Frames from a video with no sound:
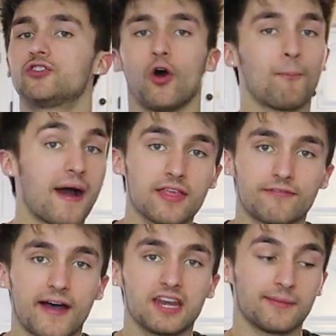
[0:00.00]
don't buy the
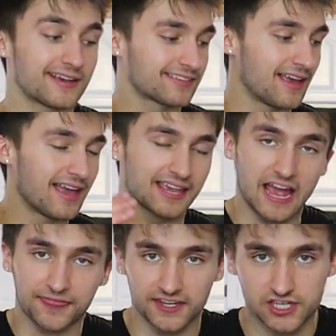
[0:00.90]
Vitamix,
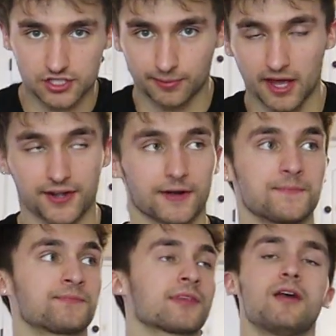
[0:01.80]
get the Ninja blender.
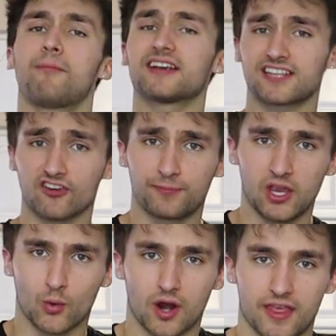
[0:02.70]
Myself
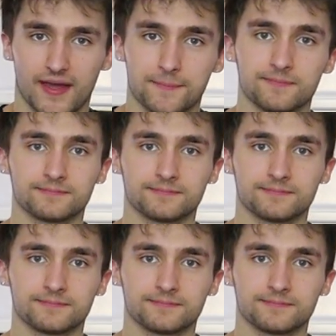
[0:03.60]
being one of them.